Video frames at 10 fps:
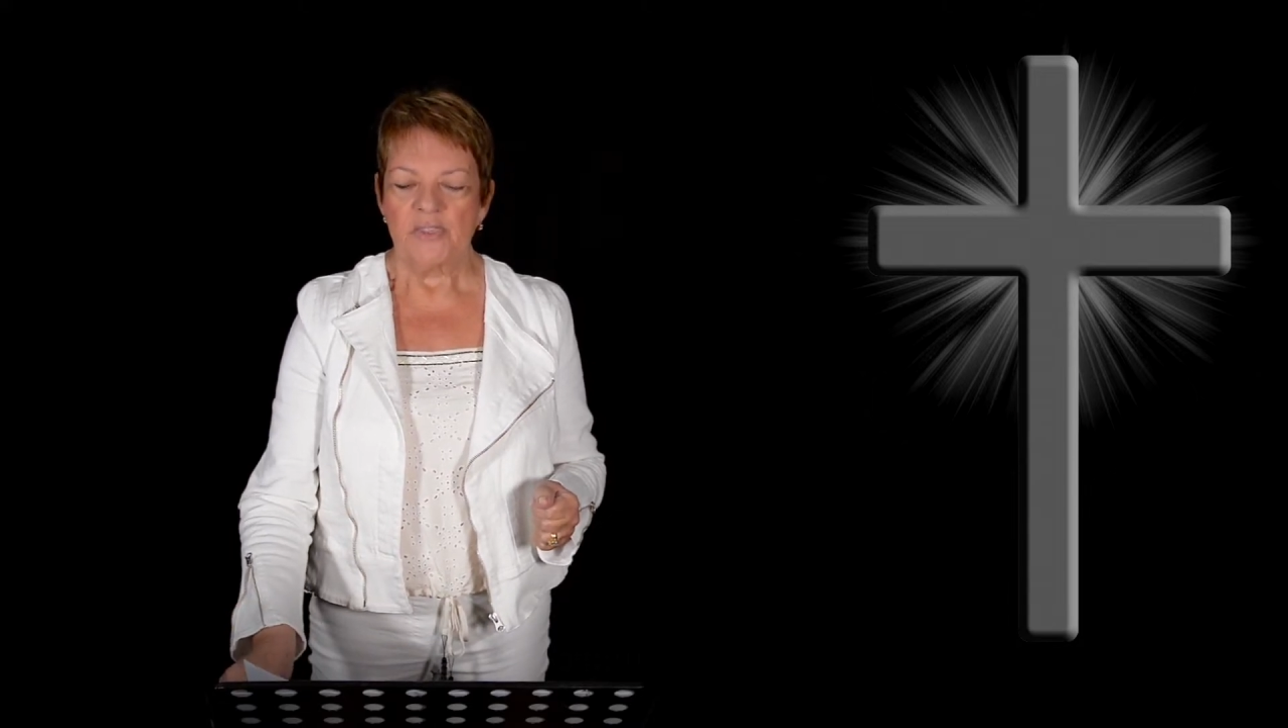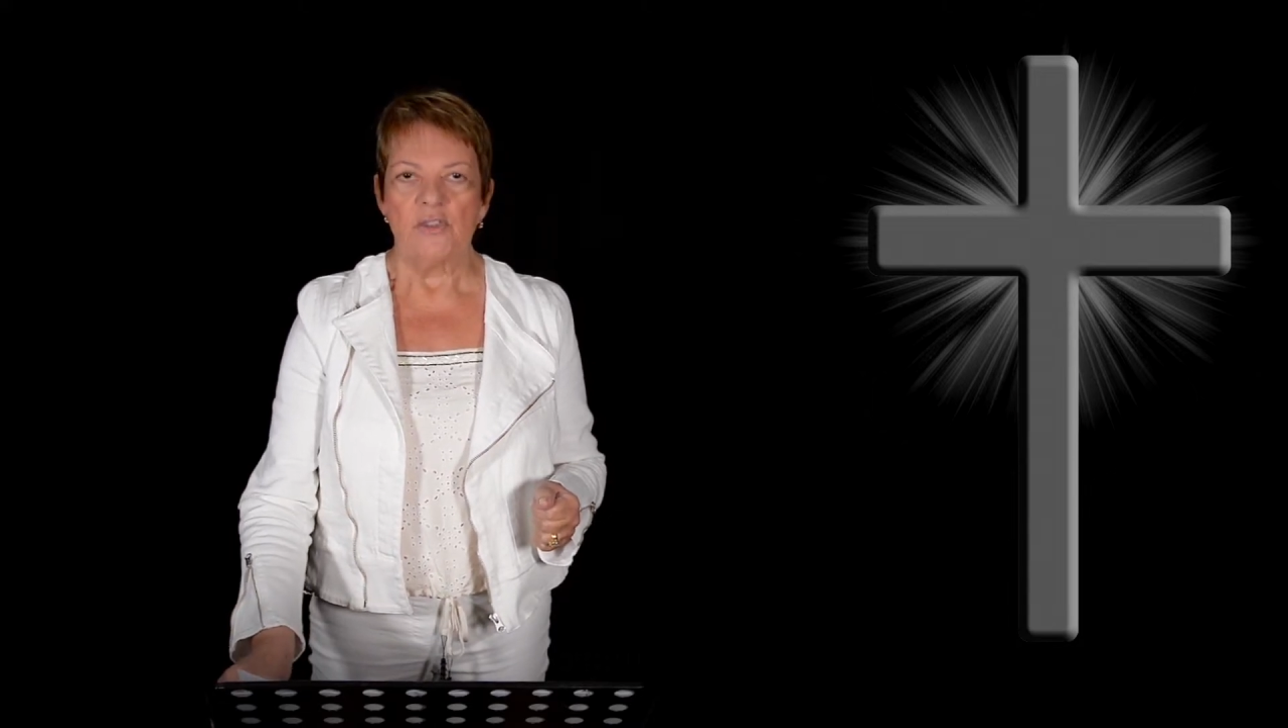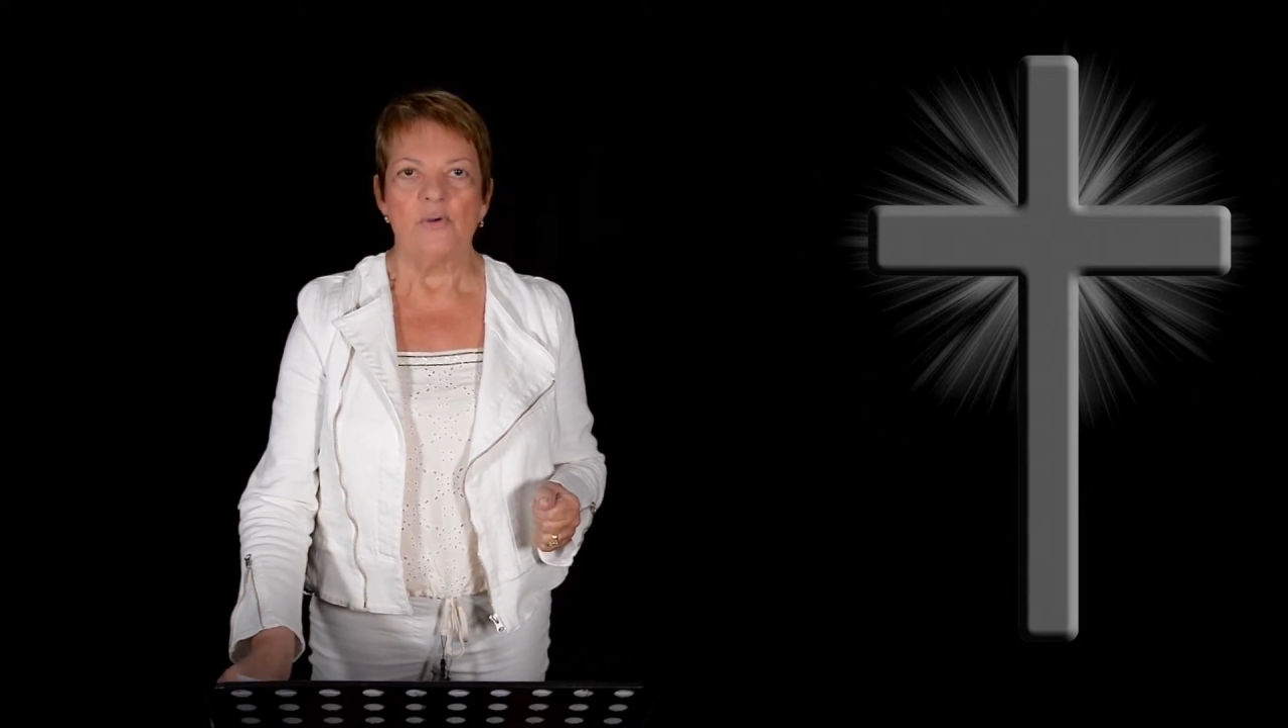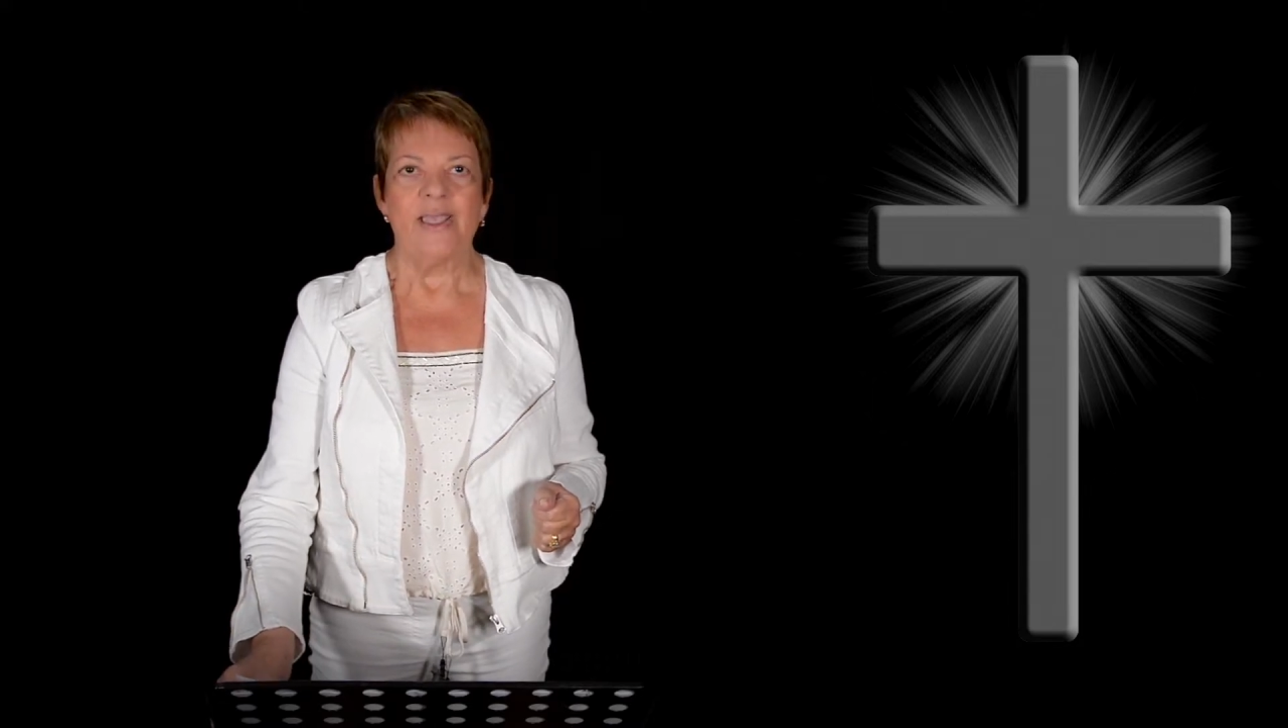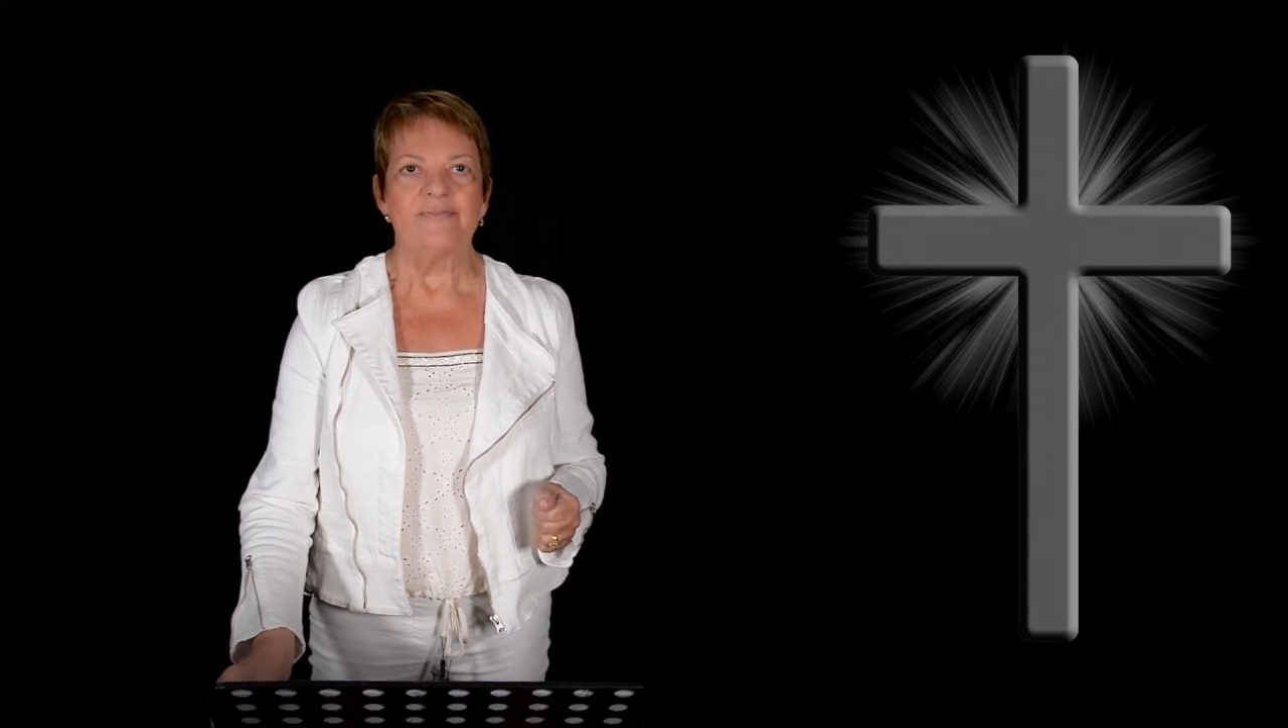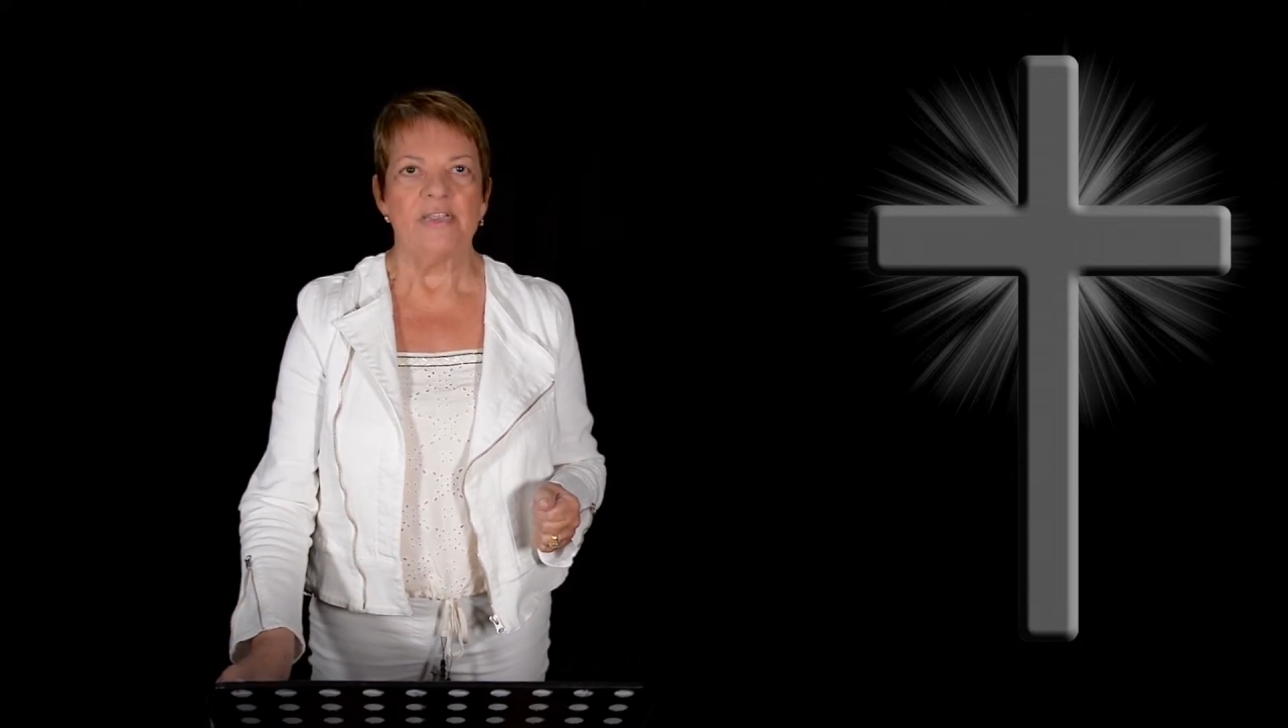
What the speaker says: You Have